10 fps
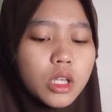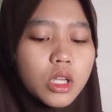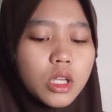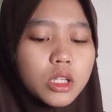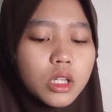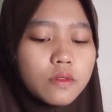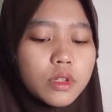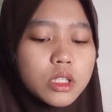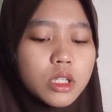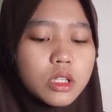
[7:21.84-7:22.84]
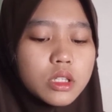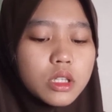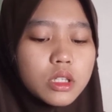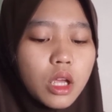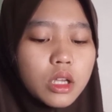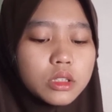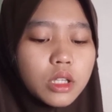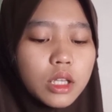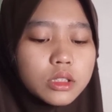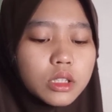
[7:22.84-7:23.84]
The visions
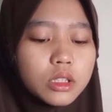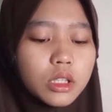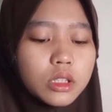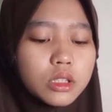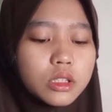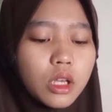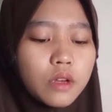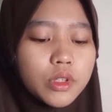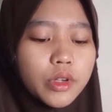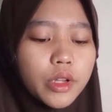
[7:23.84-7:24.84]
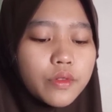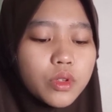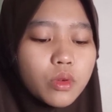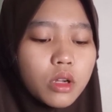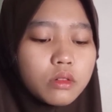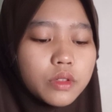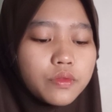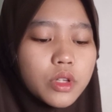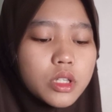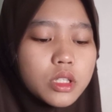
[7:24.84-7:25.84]
highlighted in the DFO review of the
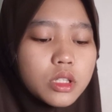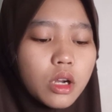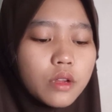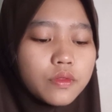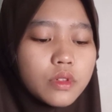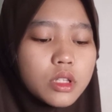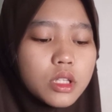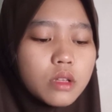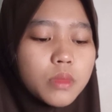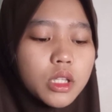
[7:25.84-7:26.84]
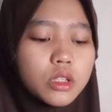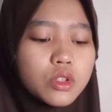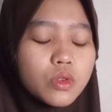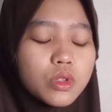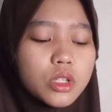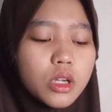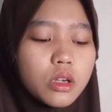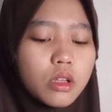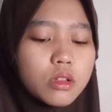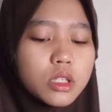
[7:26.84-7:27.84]
first draft seem so
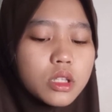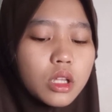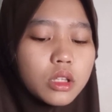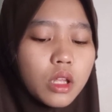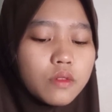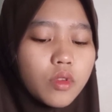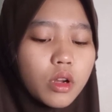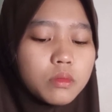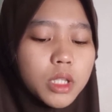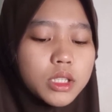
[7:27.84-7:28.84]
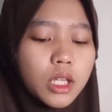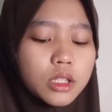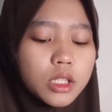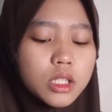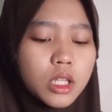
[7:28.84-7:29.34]
serious that environmentalists